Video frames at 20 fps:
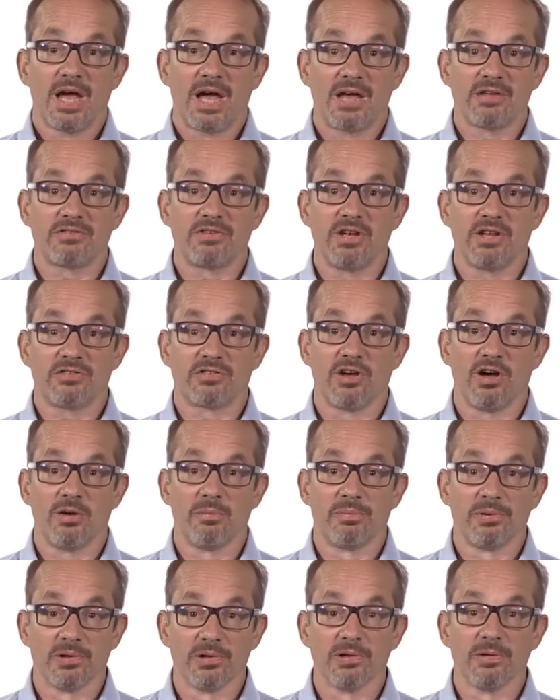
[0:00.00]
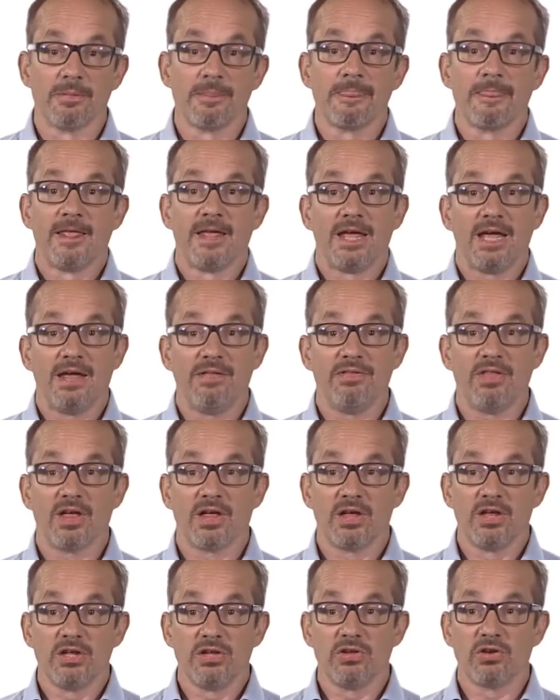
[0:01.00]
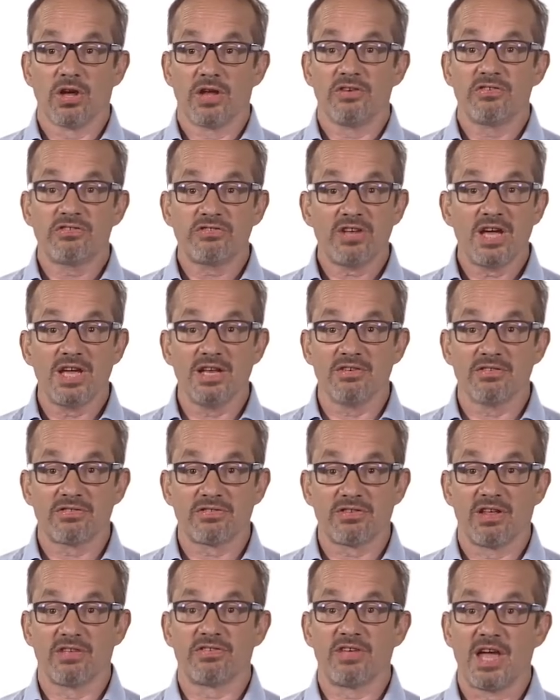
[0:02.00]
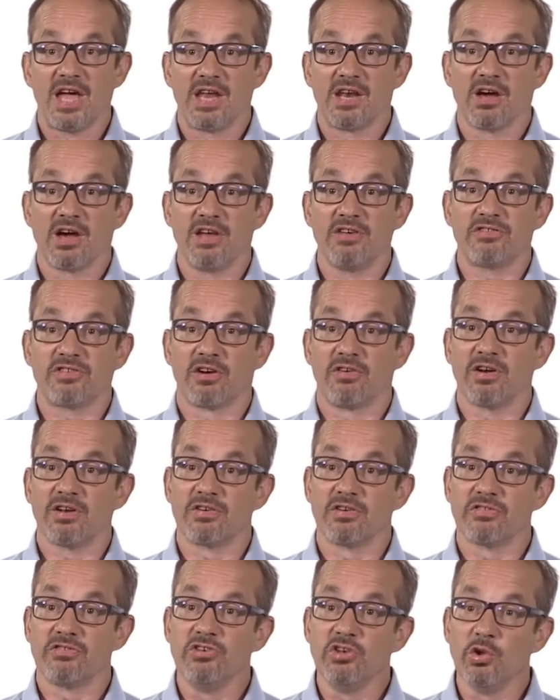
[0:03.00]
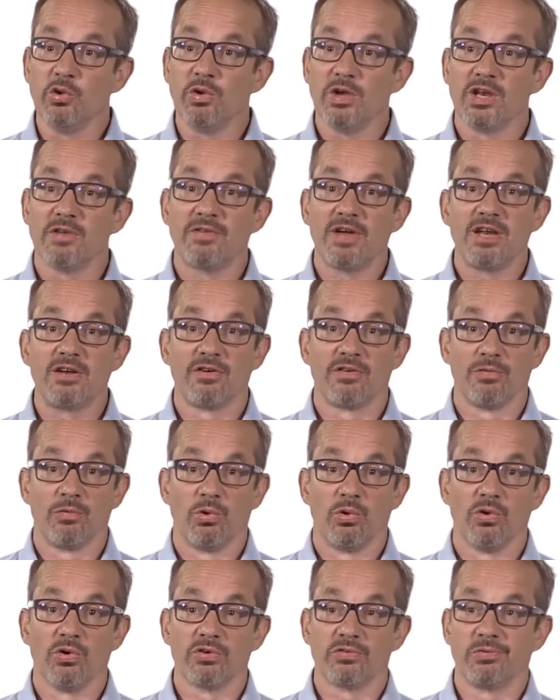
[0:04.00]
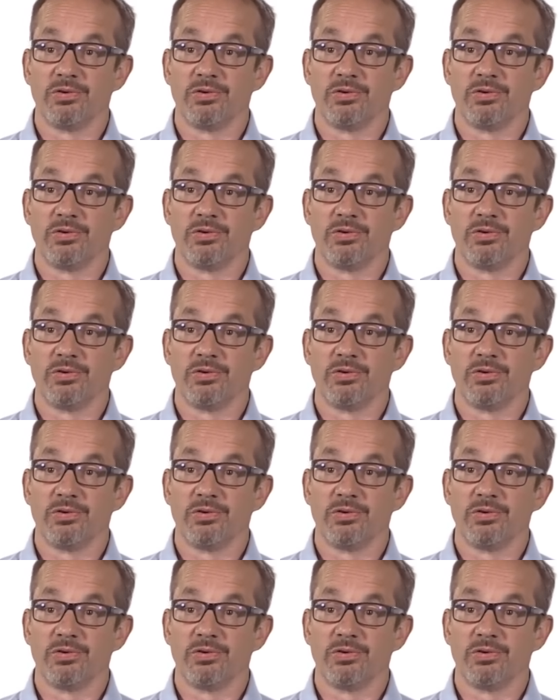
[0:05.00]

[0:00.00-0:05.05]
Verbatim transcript: As an example, in the United States, there's the N I H Director's New Innovator Award,